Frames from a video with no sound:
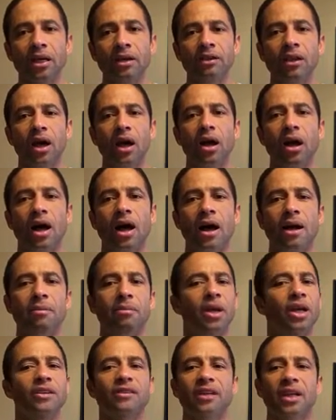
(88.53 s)

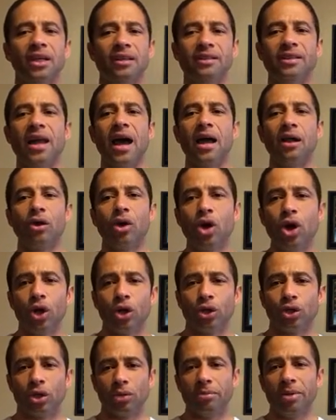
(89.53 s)
It's not
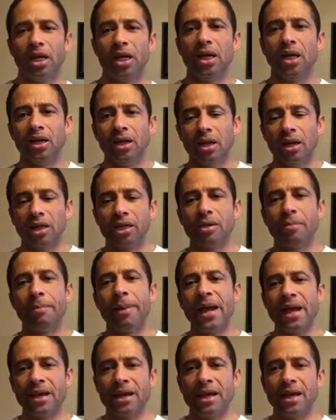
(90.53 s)
good to be
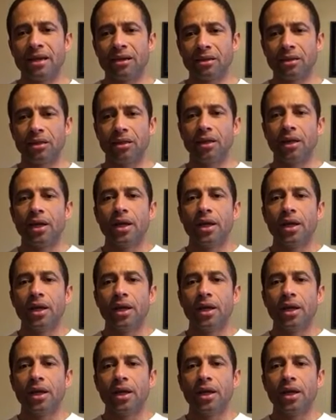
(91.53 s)
dependent.